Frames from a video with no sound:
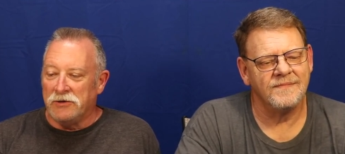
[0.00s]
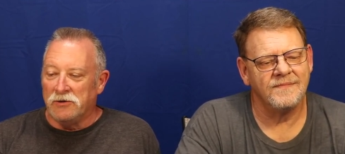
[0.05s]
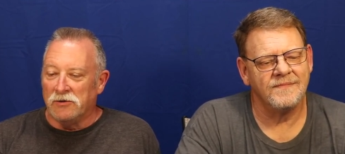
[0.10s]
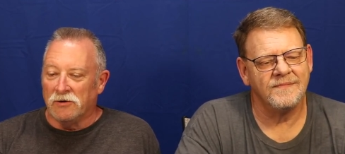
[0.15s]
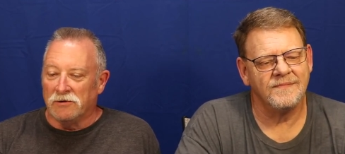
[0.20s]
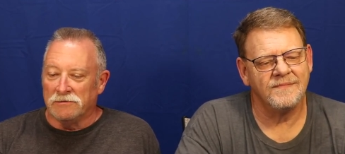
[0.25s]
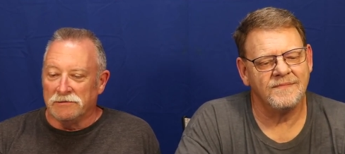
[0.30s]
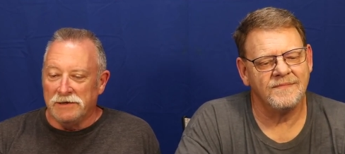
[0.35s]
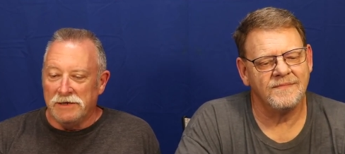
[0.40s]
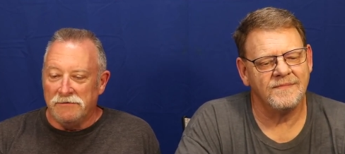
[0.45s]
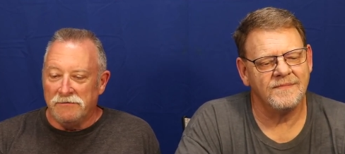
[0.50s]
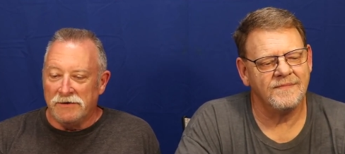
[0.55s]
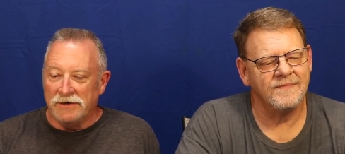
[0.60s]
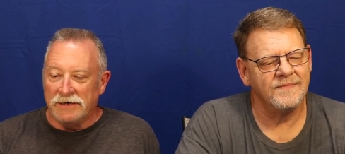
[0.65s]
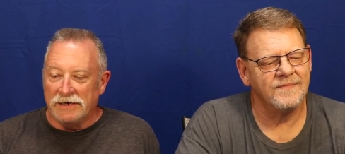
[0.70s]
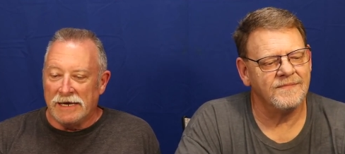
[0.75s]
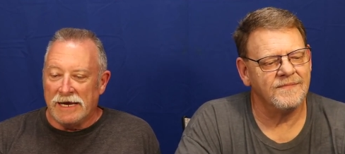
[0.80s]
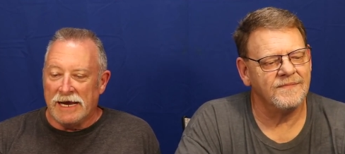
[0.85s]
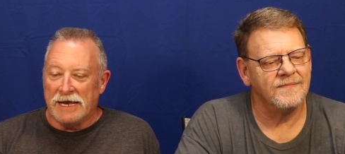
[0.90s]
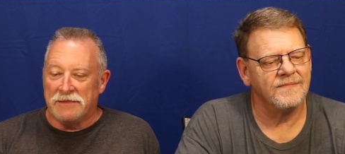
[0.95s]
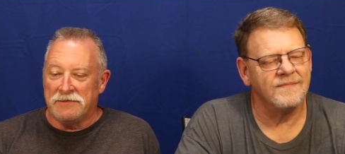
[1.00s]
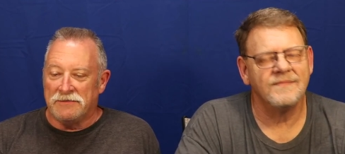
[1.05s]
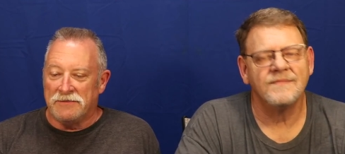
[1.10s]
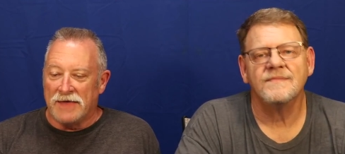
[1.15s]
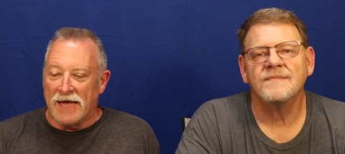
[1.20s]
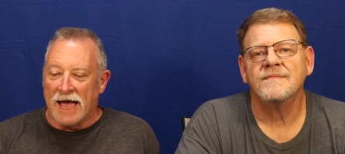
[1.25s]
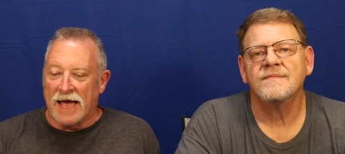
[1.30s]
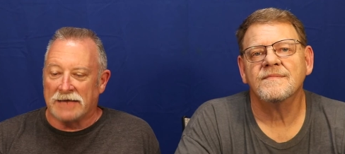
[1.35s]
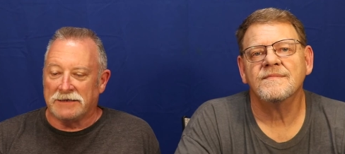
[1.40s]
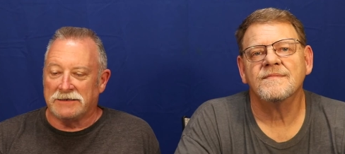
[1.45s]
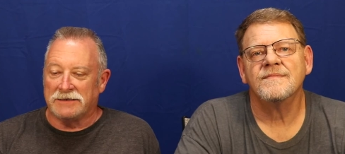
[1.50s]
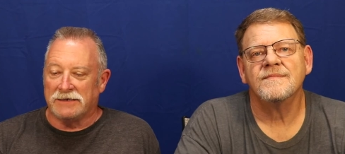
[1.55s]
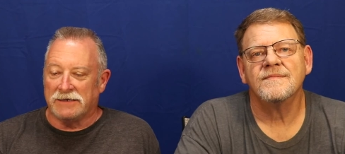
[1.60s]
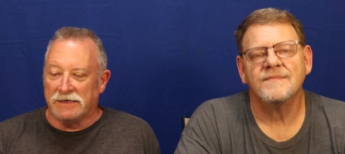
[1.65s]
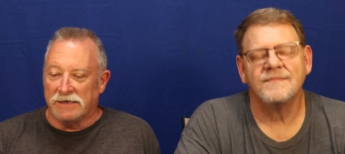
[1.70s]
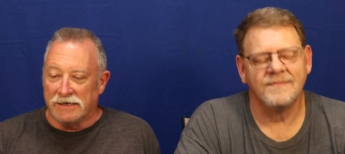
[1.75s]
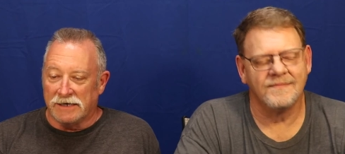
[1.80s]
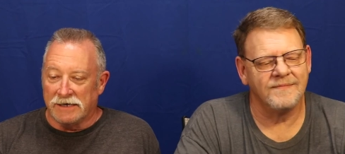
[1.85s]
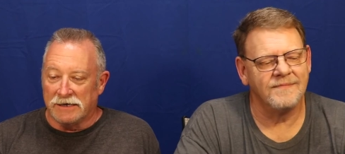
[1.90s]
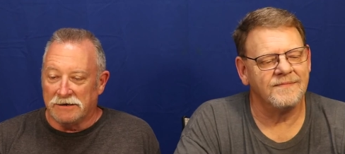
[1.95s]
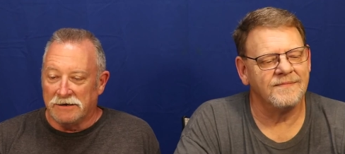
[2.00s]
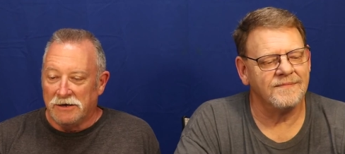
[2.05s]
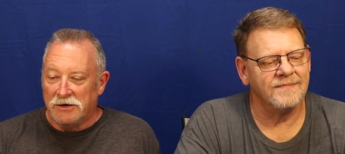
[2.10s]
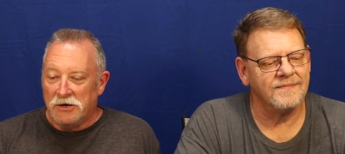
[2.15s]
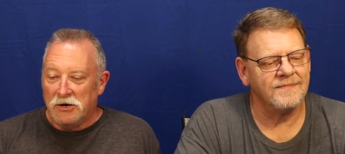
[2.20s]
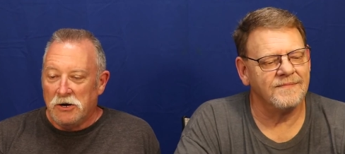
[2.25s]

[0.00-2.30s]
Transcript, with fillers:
Speaker 1: that you are leaving, and that's it.